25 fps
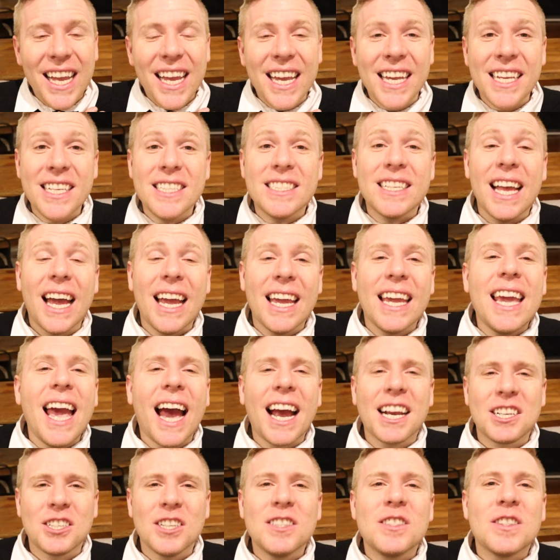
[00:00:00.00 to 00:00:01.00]
He
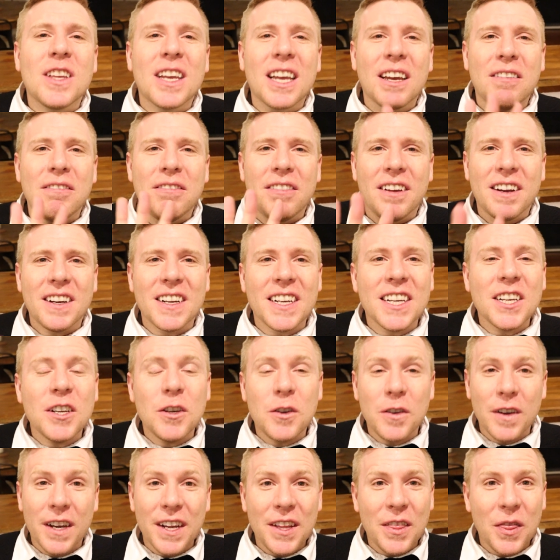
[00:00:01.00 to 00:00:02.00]
actually is like a very
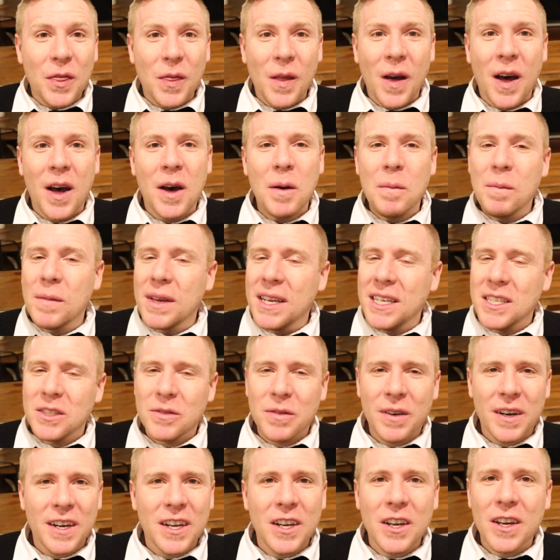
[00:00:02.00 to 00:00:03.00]
green thumb.
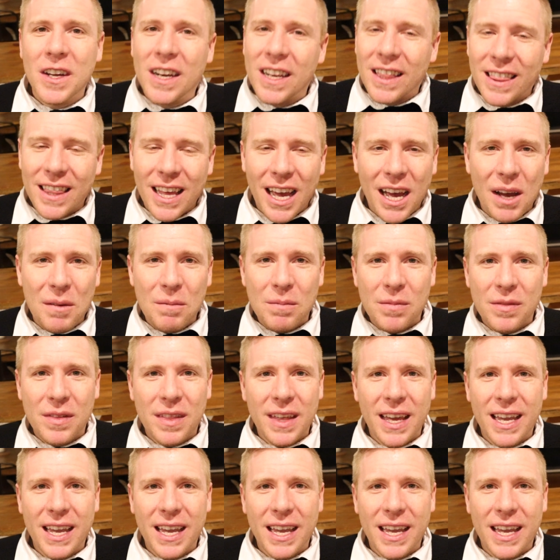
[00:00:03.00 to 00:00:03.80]
He's very good at them.